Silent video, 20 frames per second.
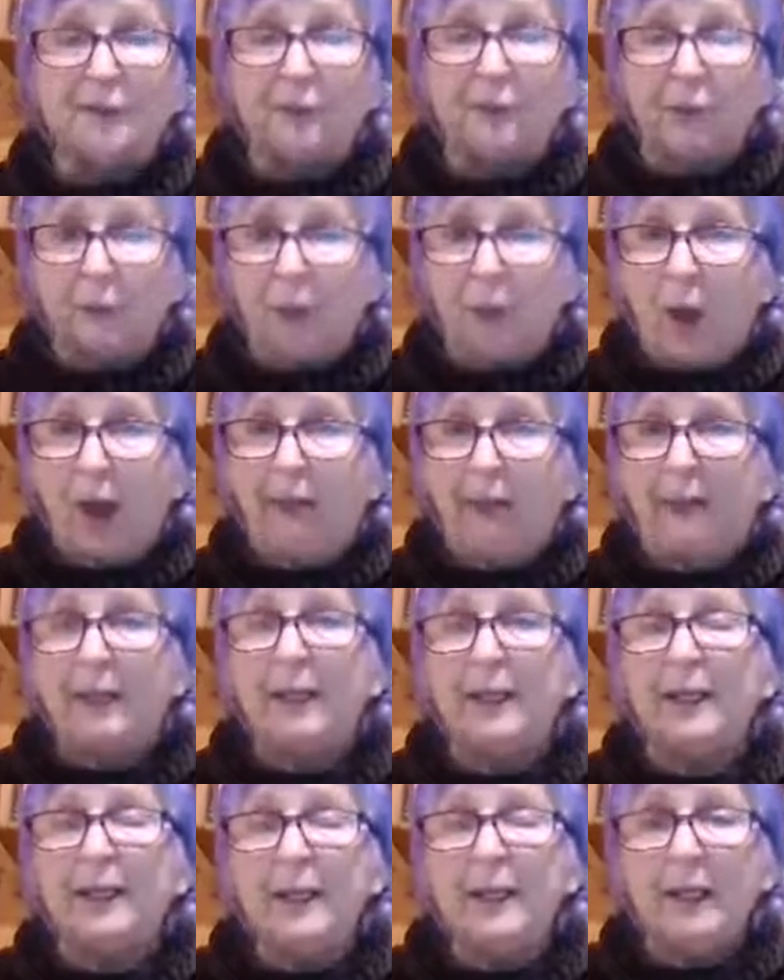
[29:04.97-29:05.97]
the
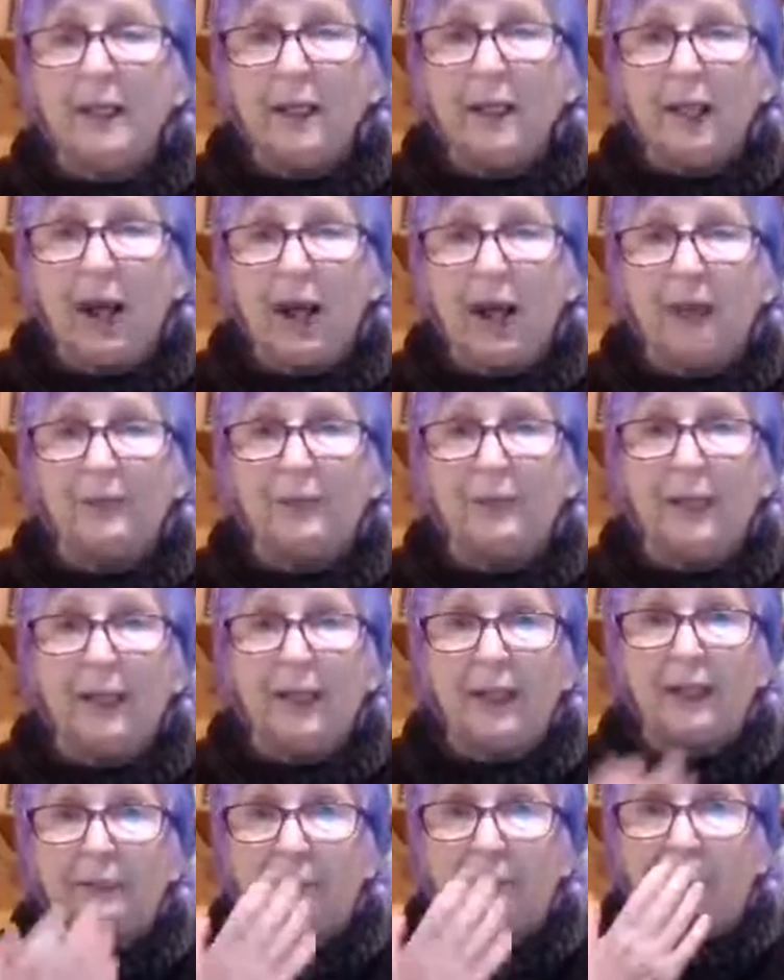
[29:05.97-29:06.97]
quality of the
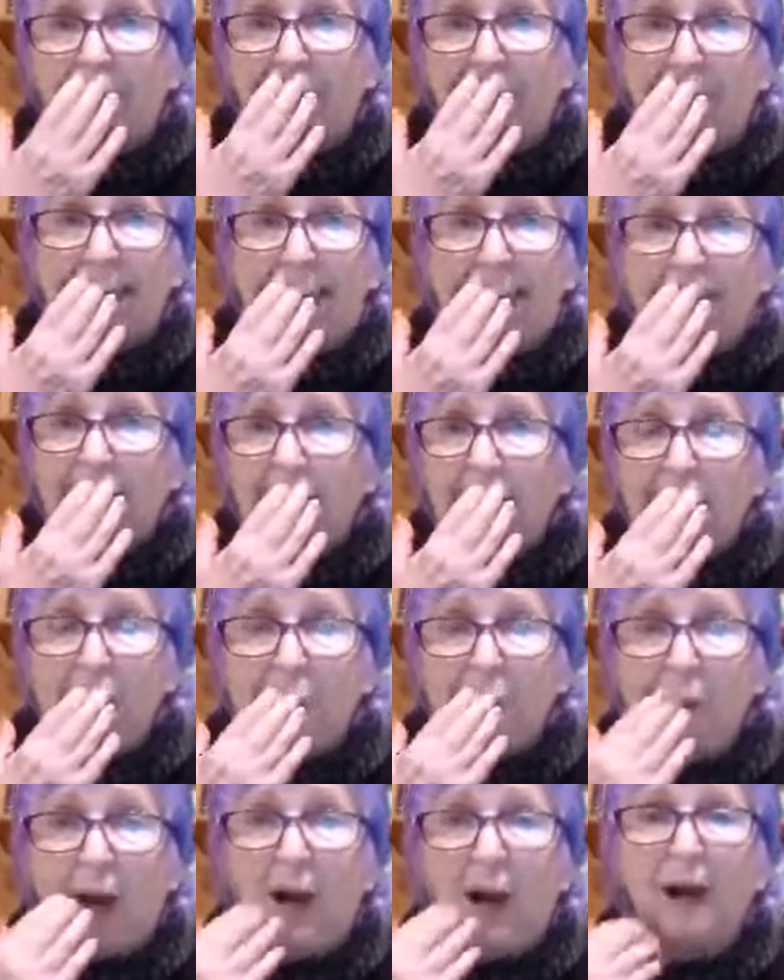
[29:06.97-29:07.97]
input that
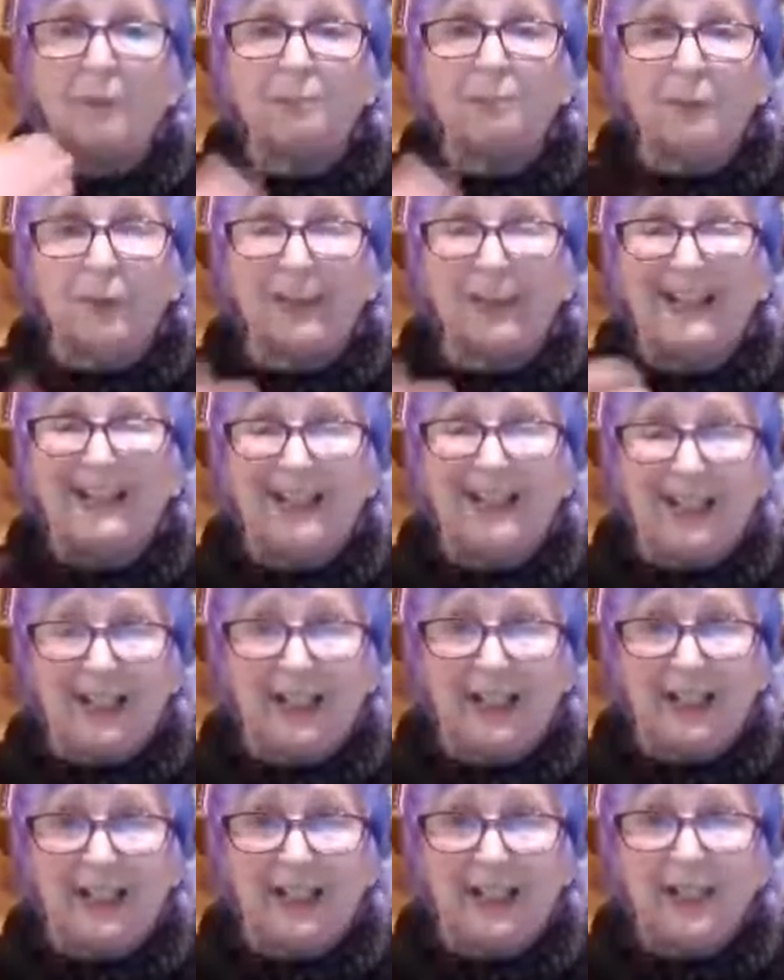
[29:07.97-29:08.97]
you are putting
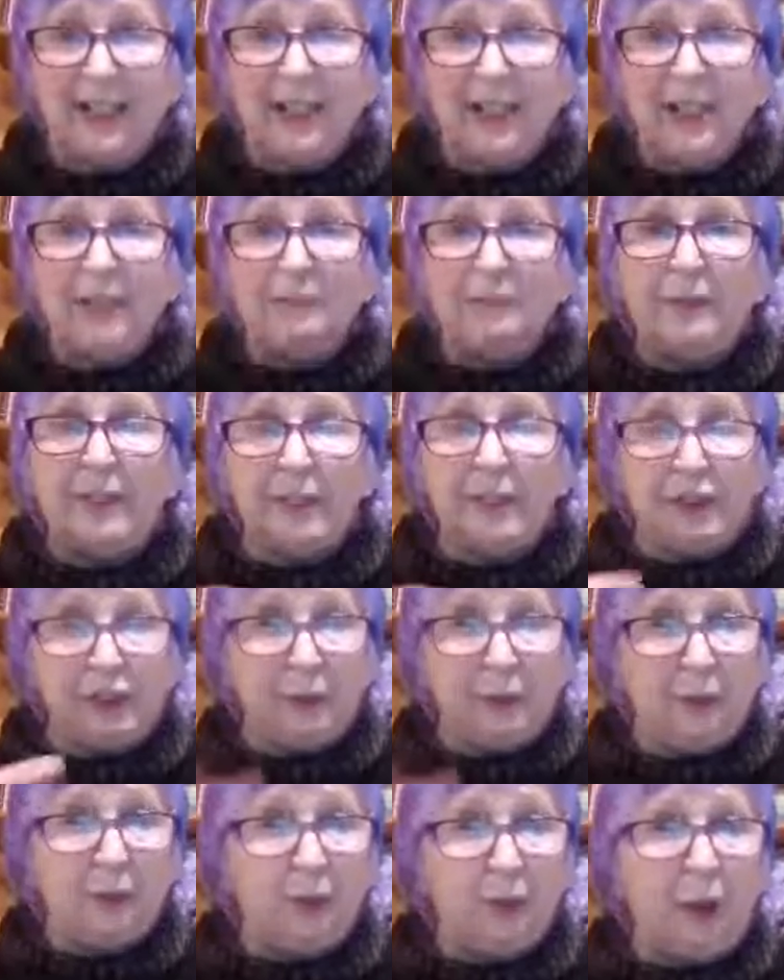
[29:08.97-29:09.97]
in. Because
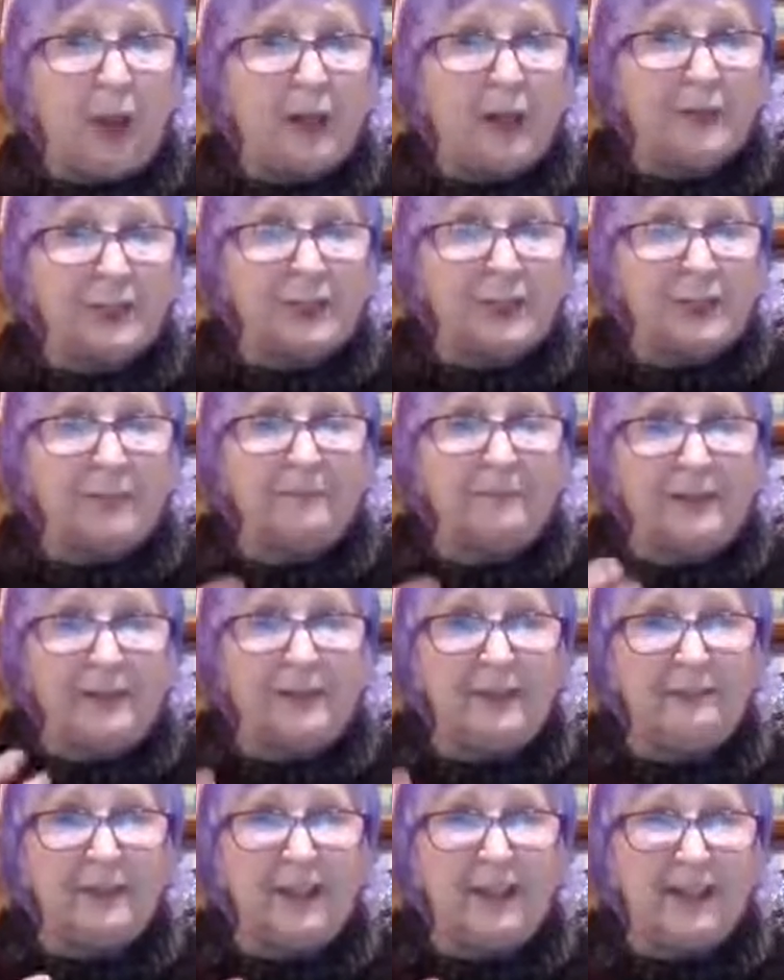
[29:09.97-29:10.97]
you will watch some
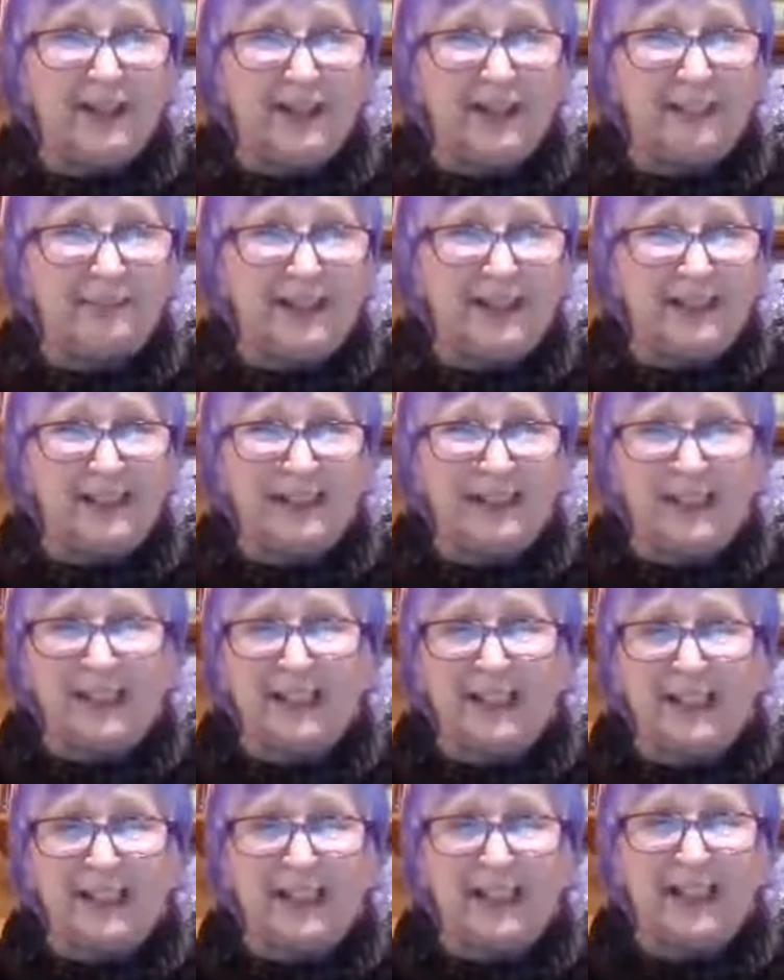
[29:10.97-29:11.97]
TV and it kind of makes you
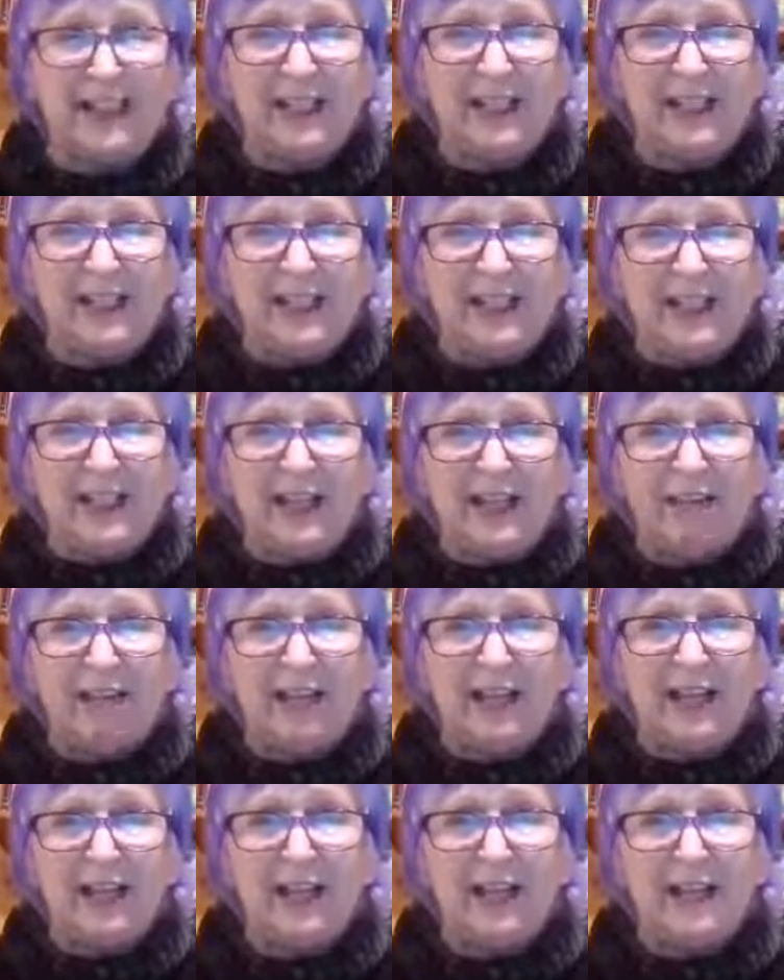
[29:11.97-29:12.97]
icky sicky,
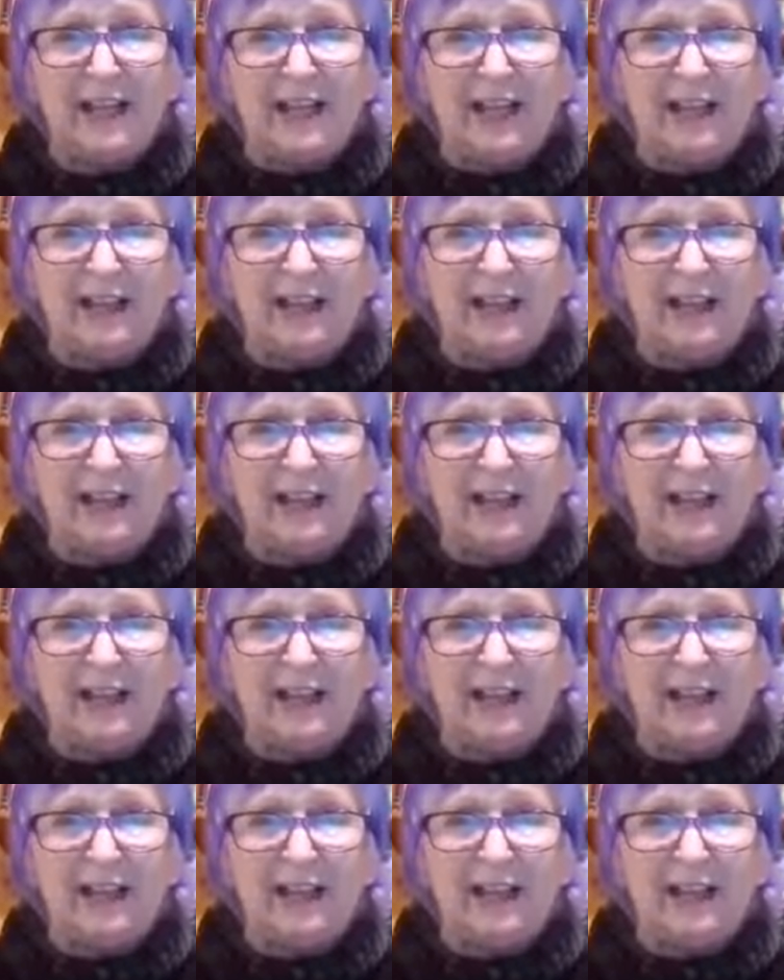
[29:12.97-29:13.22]
like